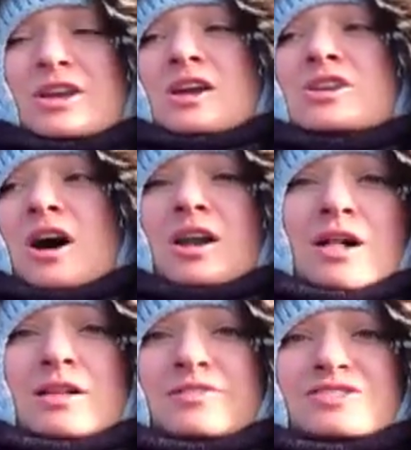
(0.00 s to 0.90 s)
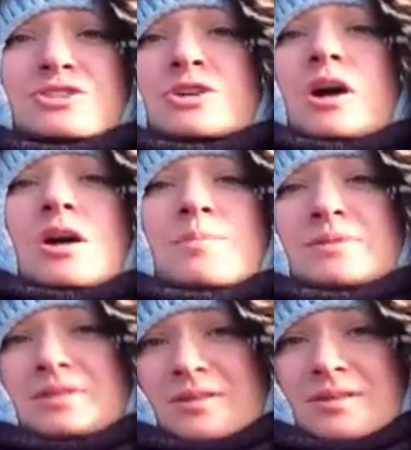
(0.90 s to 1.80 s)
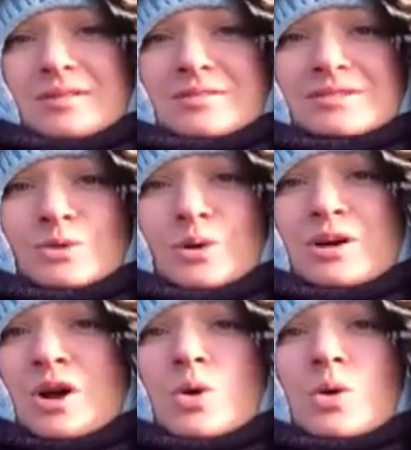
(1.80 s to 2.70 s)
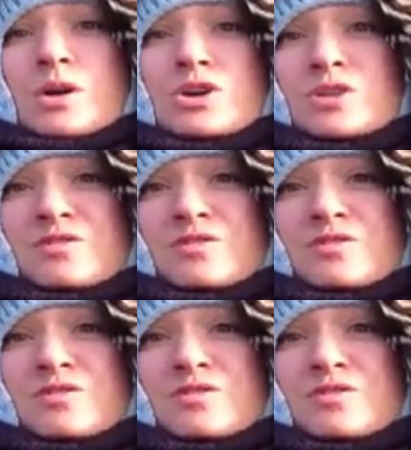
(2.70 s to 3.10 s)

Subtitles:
Not all of us are carpenters or good